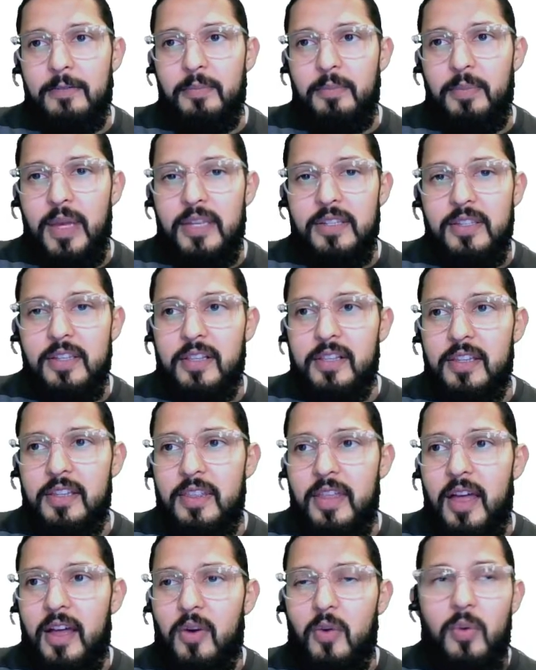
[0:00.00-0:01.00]
basically
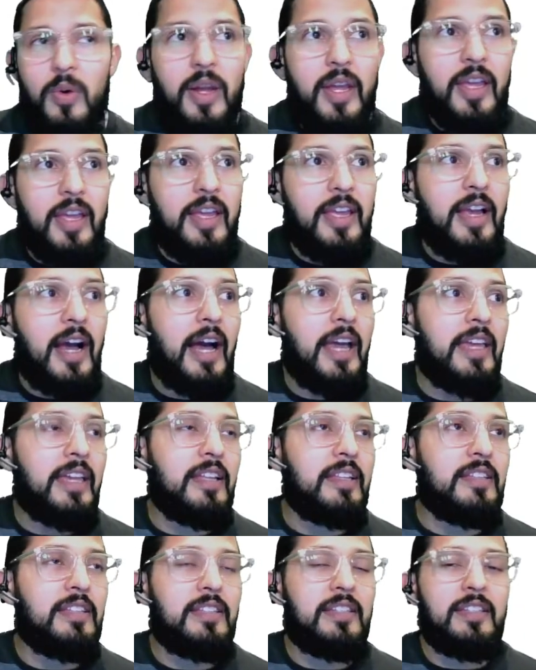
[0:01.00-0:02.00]
that way I
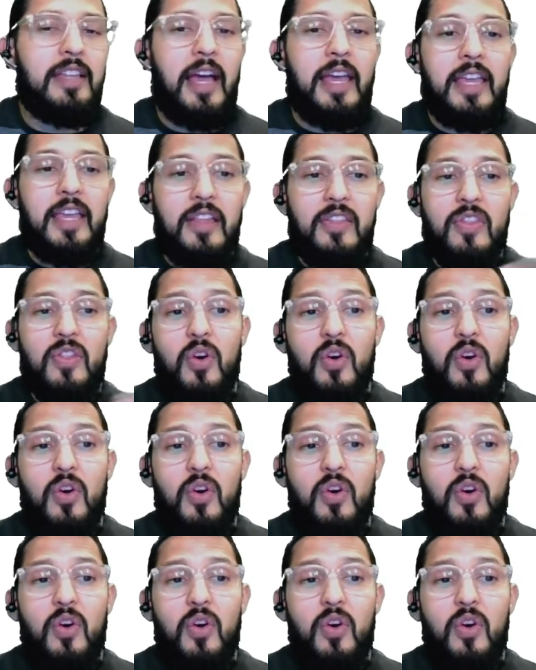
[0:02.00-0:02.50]
can